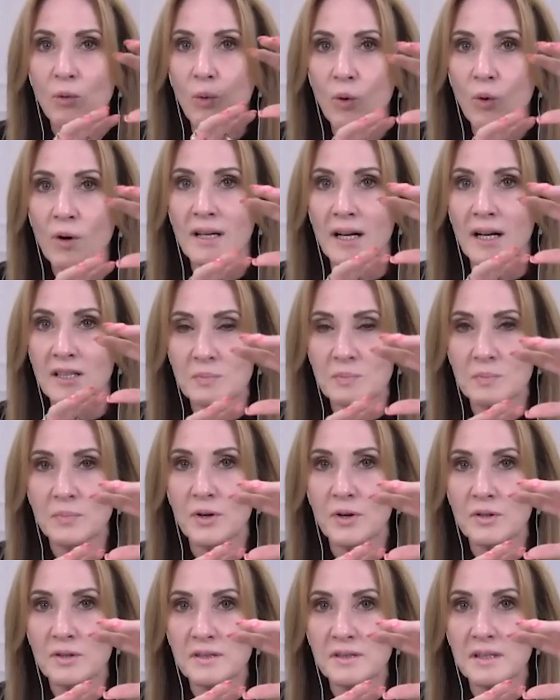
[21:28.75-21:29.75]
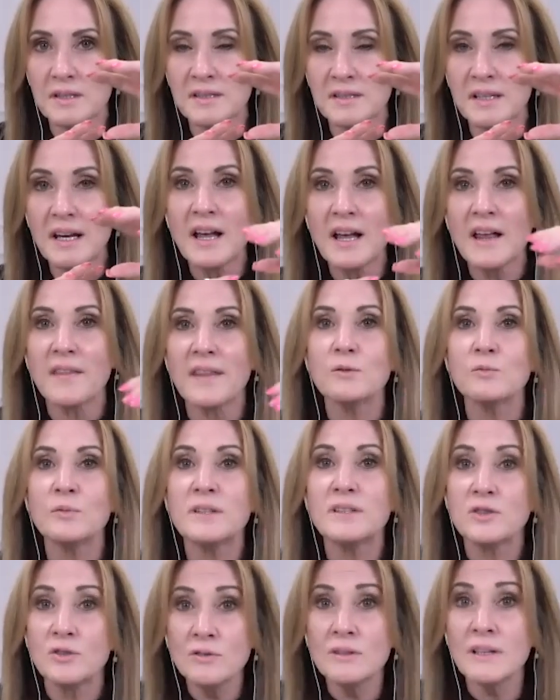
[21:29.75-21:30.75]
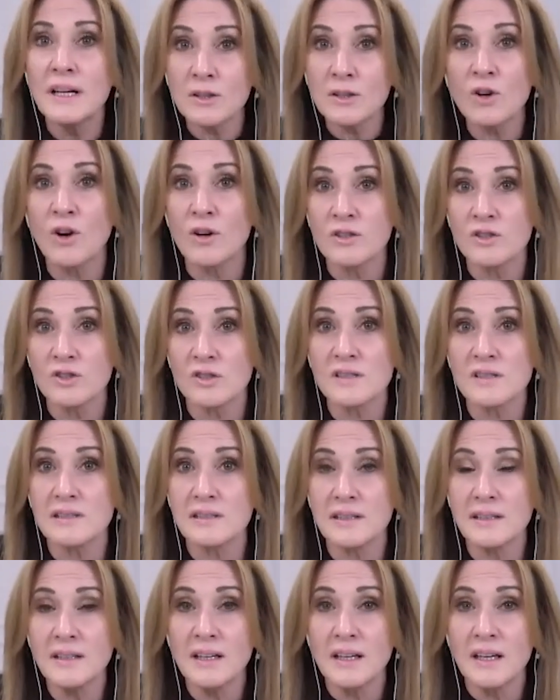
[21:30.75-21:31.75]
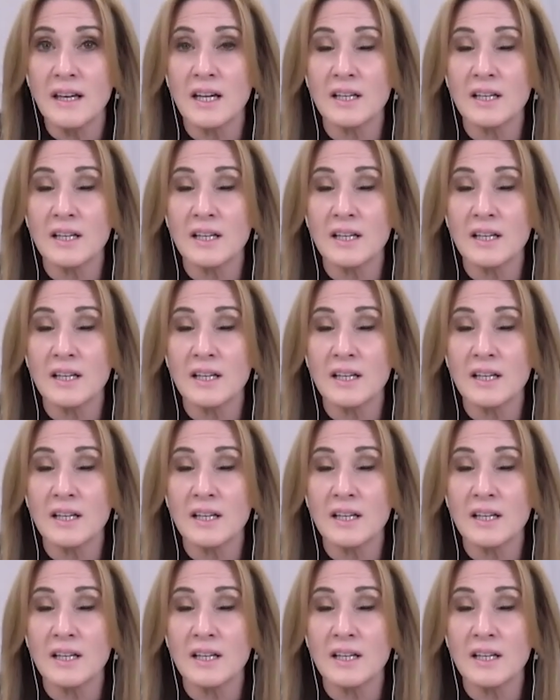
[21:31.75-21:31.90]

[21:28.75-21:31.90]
organized process that we do non consciously